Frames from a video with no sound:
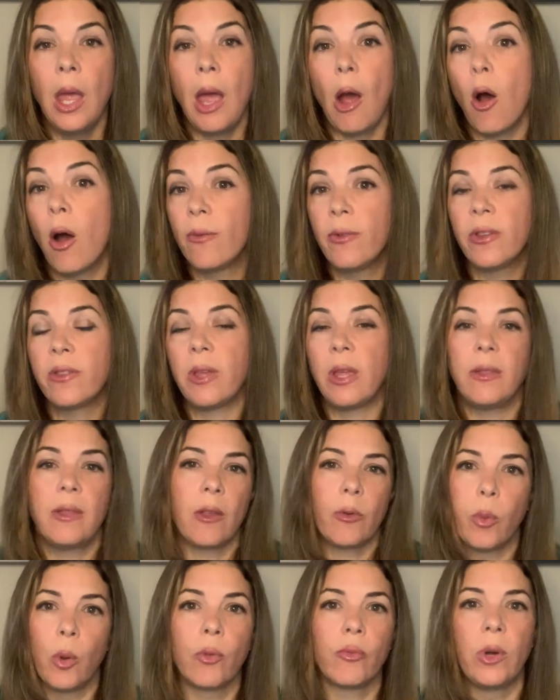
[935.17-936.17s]
Obviously,
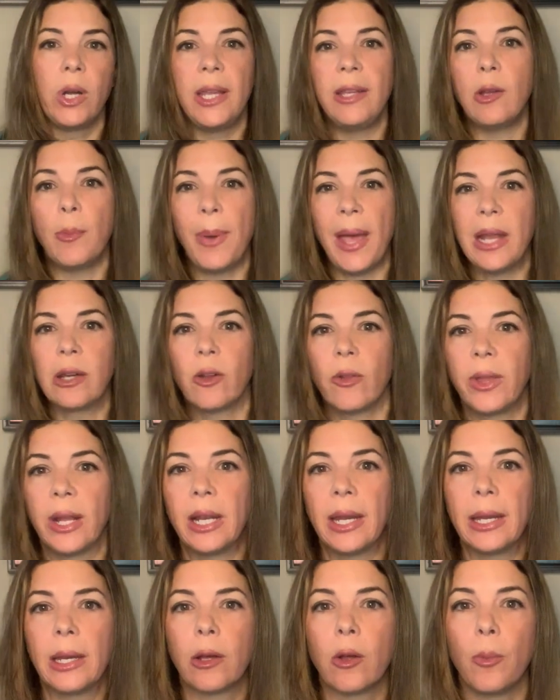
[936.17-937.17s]
this will really depend on the
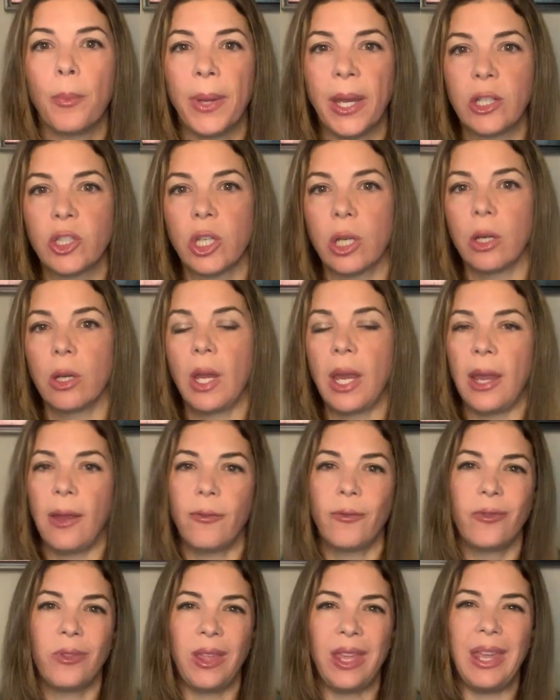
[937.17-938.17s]
clinical picture.
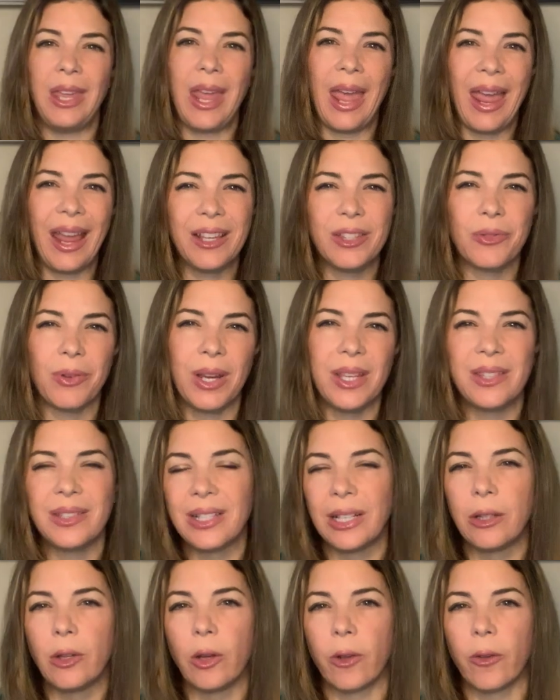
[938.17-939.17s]
If the x-ray
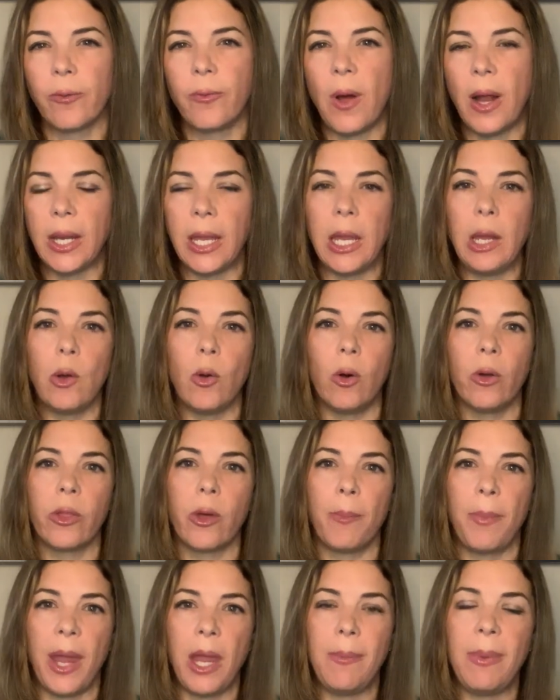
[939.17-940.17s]
still looks funny or the
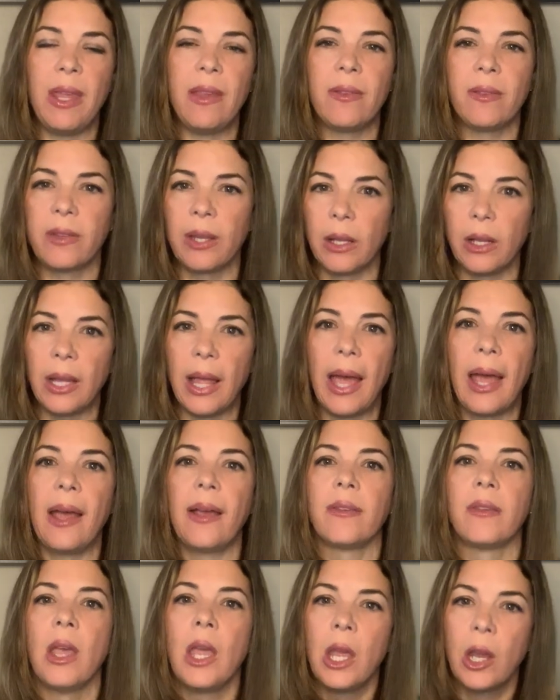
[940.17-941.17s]
baby still
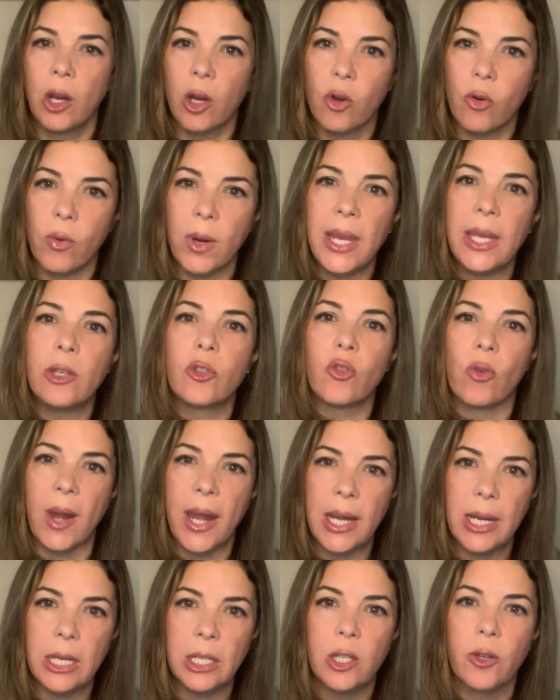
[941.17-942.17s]
has green
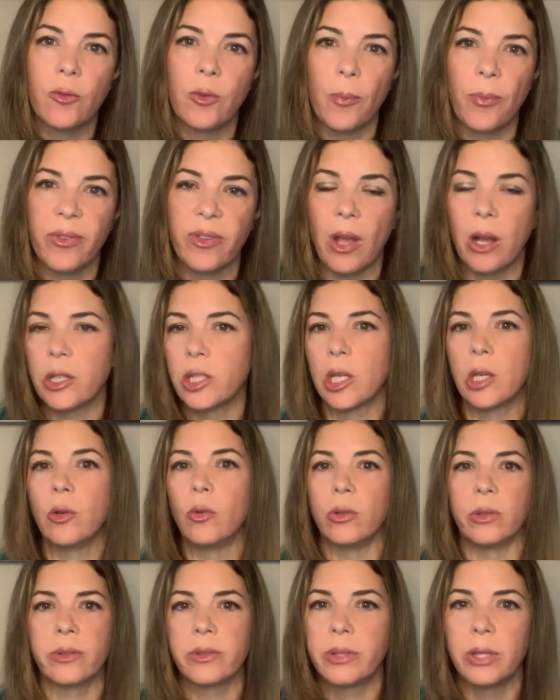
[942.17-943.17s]
drainage from suction
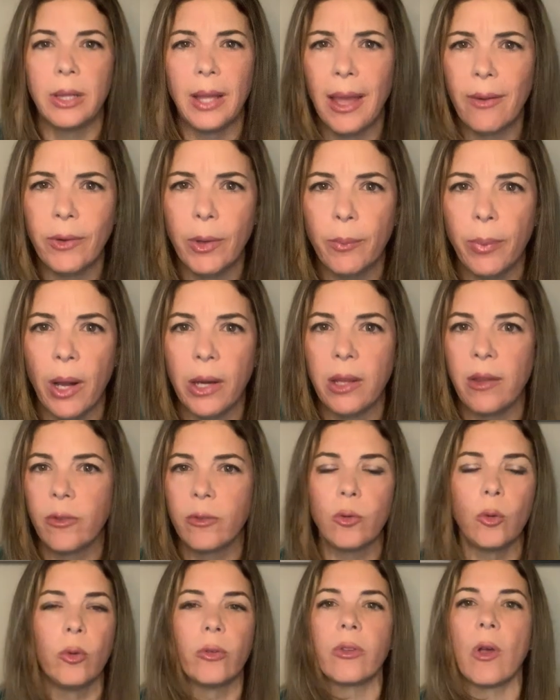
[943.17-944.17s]
or still having bloody
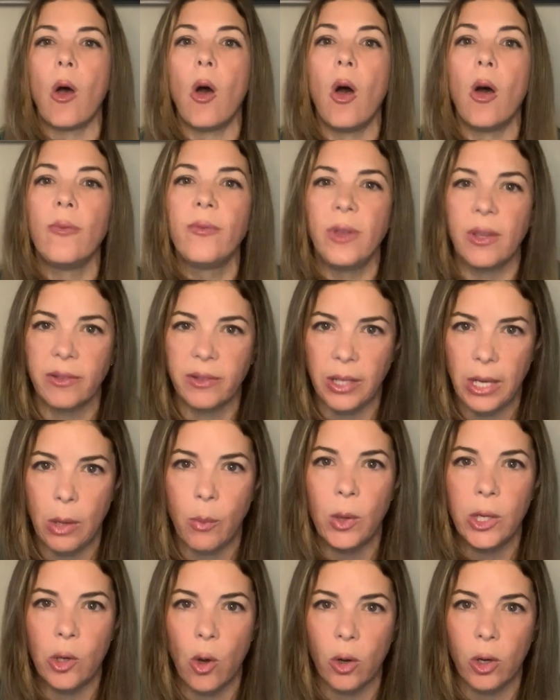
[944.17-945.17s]
stools, obviously
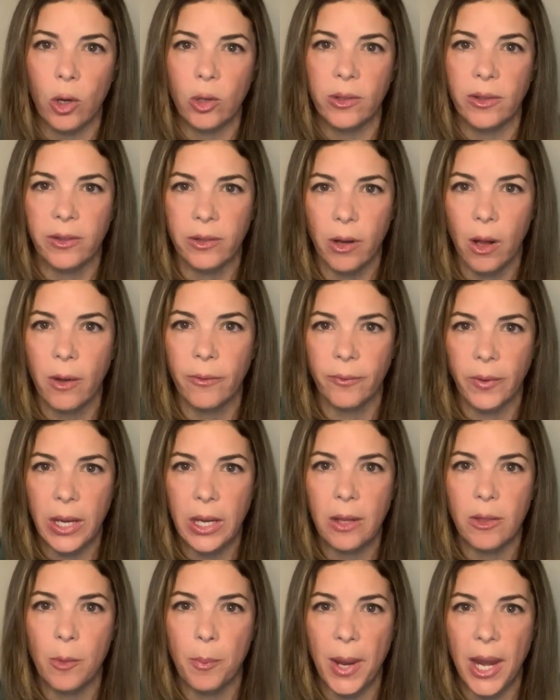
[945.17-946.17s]
we're not going to start
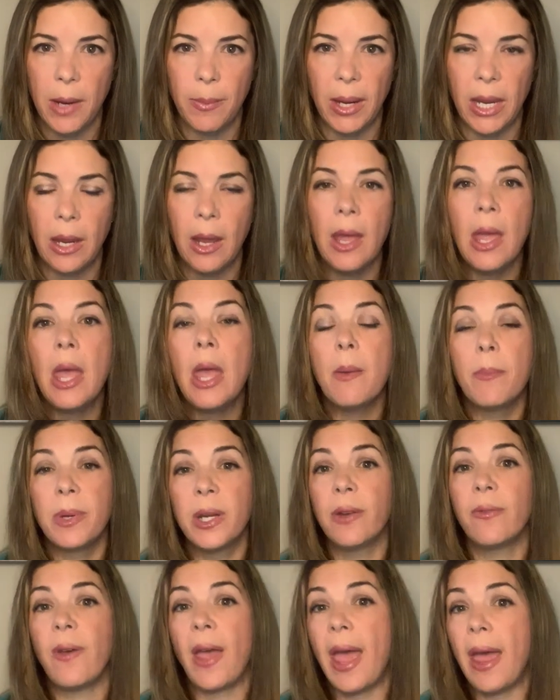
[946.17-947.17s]
feeding the baby.
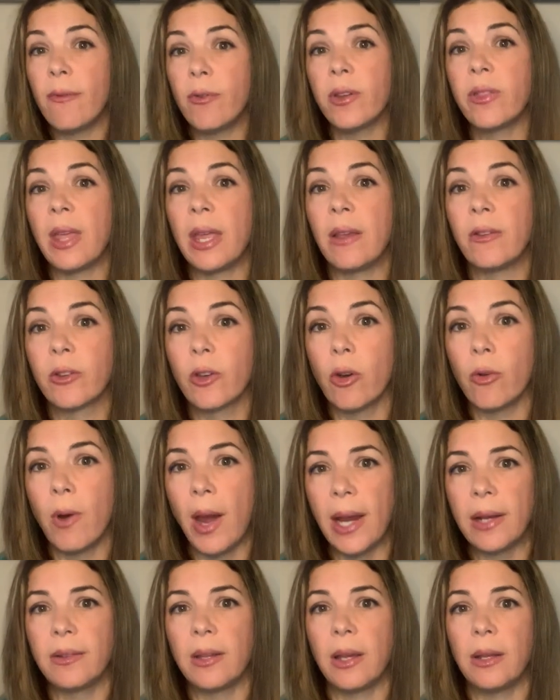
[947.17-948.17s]
But if everything is
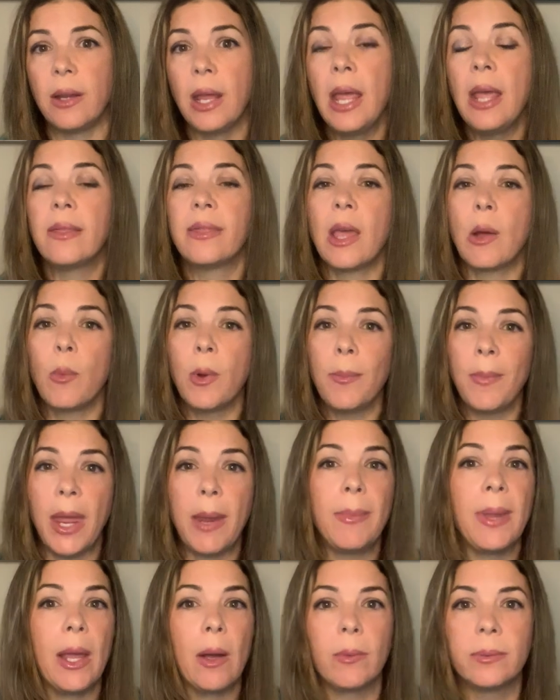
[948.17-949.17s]
corrected, then we
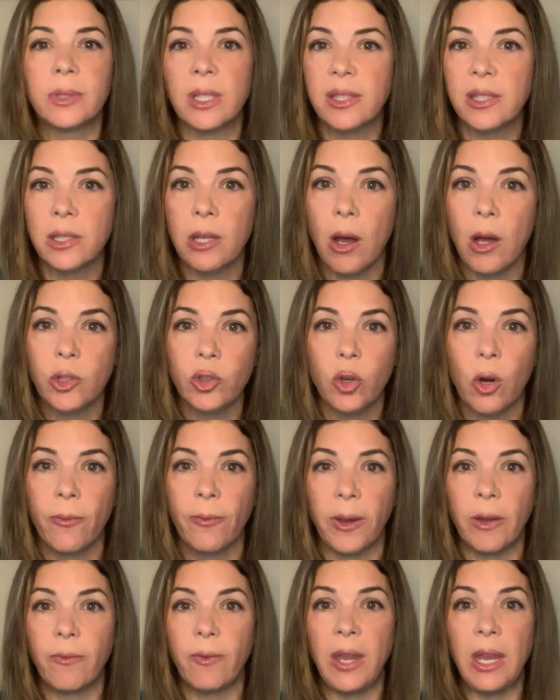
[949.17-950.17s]
may be able to start
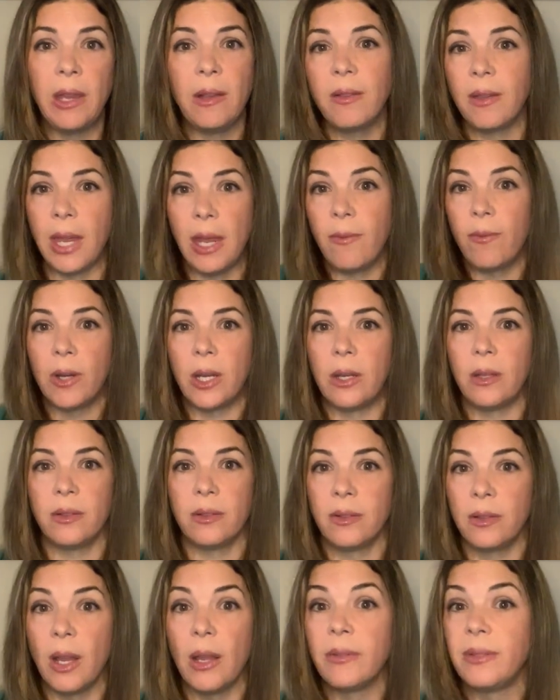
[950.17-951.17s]
trophic feeds even
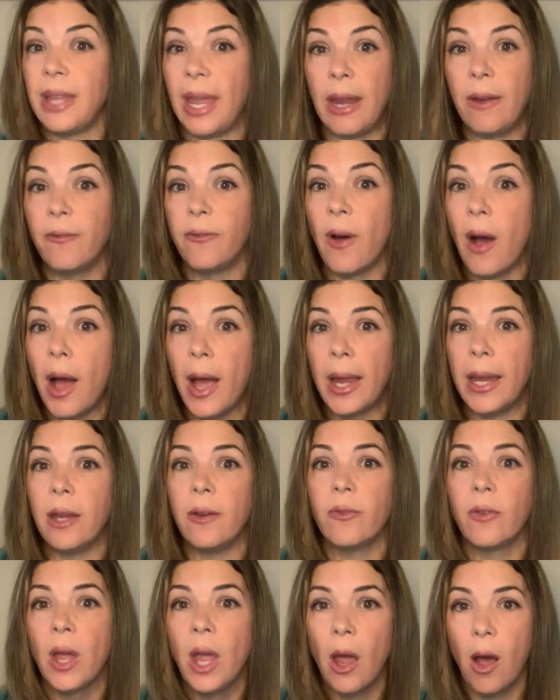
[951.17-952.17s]
at day
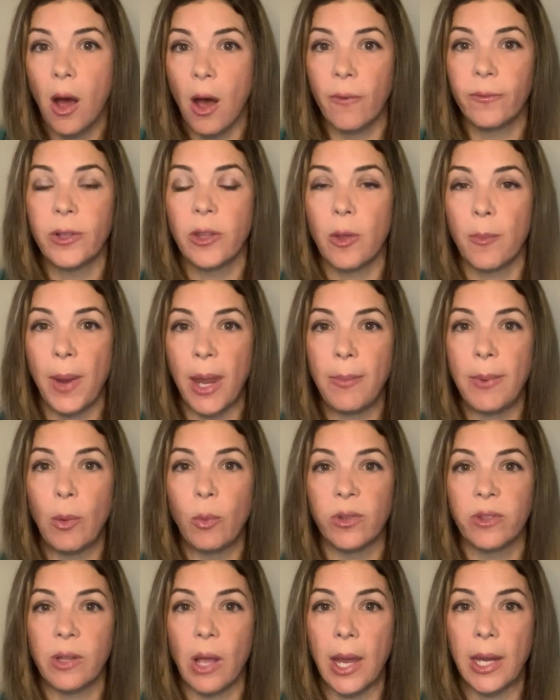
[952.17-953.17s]
five after the baby
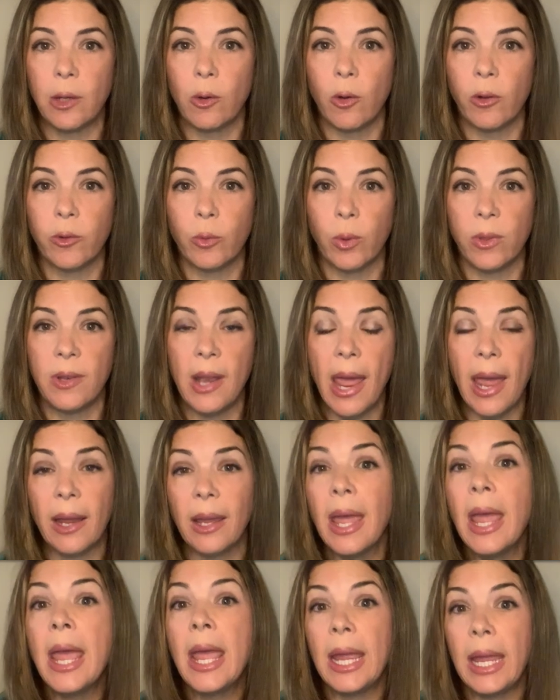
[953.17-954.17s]
was diagnosed with
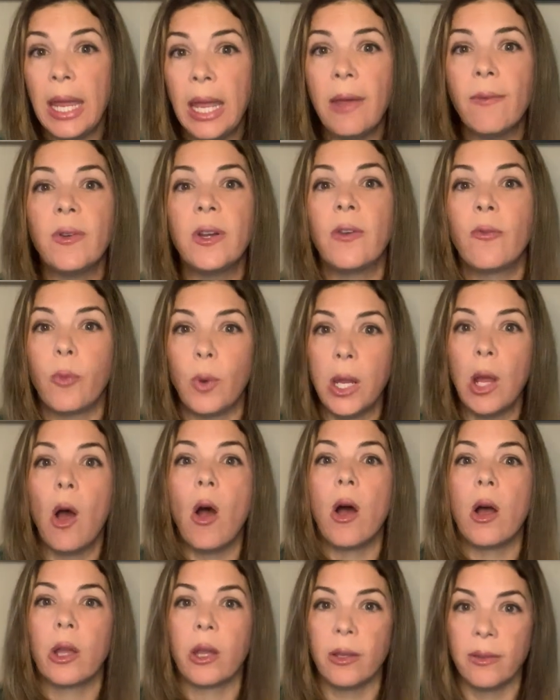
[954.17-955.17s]
NEC, even if we
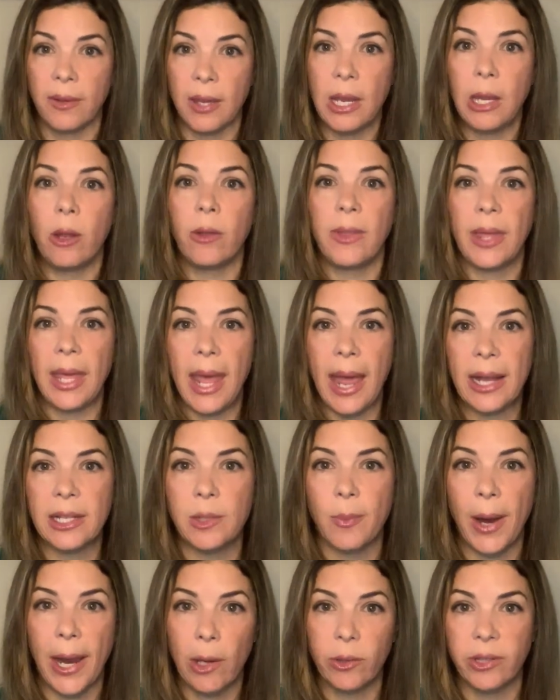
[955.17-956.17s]
are continuing the
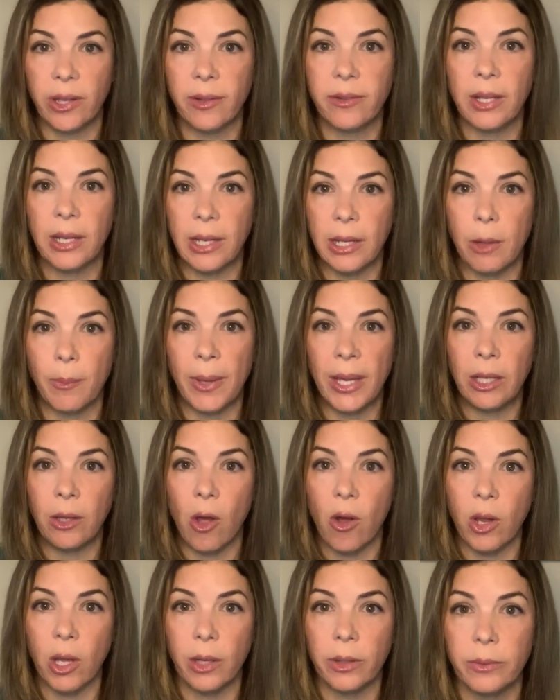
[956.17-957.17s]
antibiotics a little bit
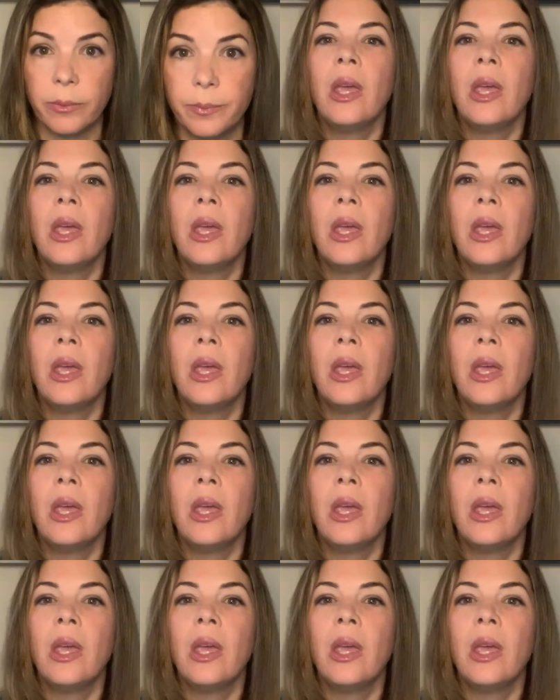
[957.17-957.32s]
longer.